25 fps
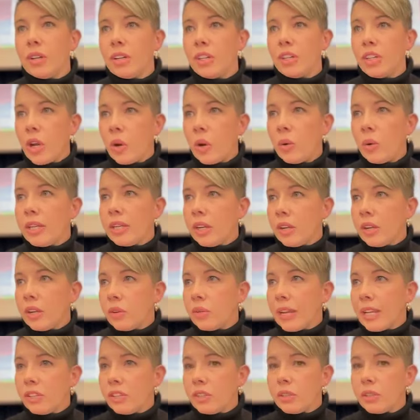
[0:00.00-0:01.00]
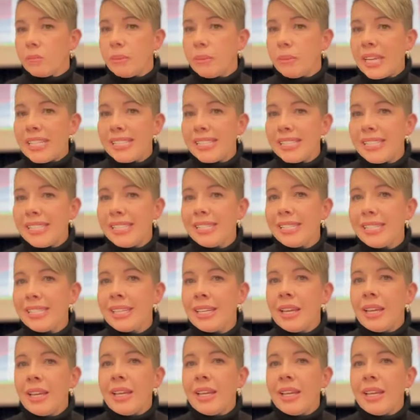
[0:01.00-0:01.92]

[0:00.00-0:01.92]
going on a regular basis.